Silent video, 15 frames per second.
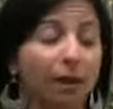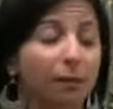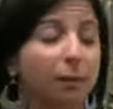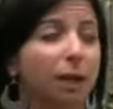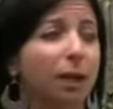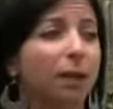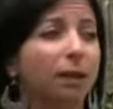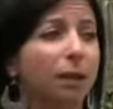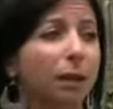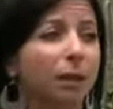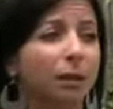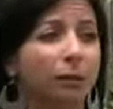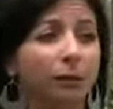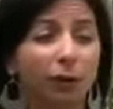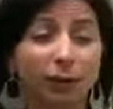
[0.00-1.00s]
I mean,
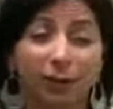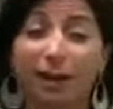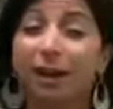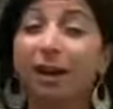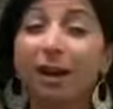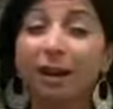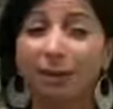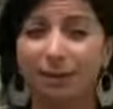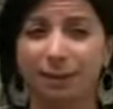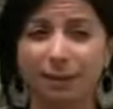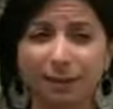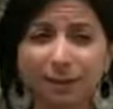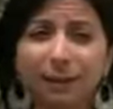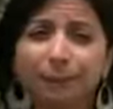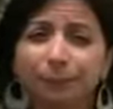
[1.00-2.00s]
in Volterra in
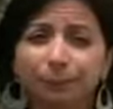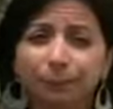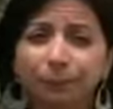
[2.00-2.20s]
Italy.